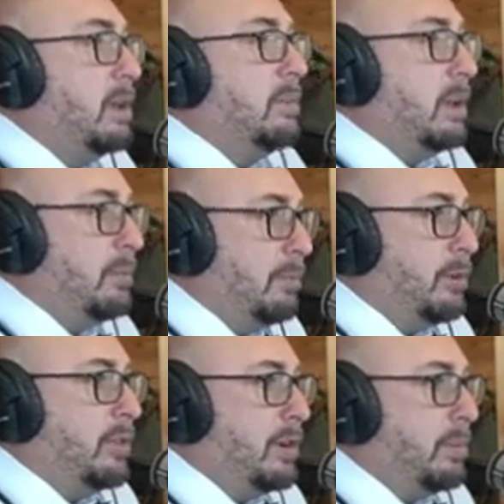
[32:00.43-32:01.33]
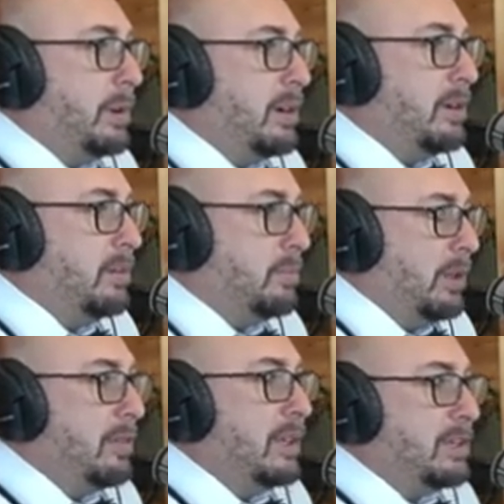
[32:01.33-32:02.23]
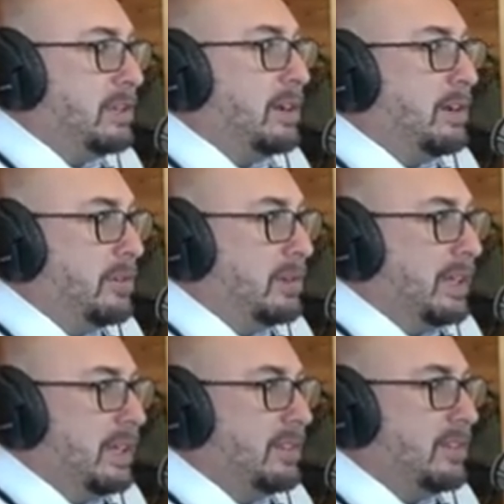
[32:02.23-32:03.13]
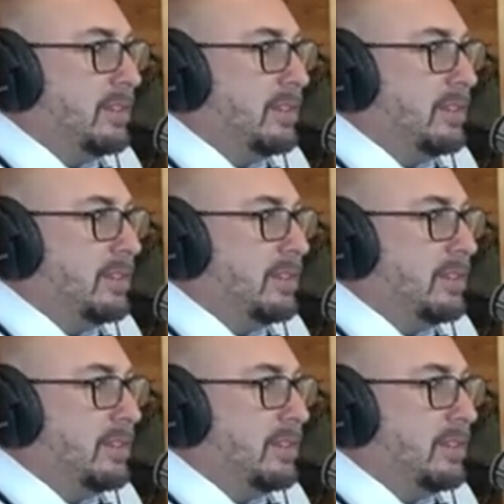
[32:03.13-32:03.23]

maybe more than our parents, but less than our own kids.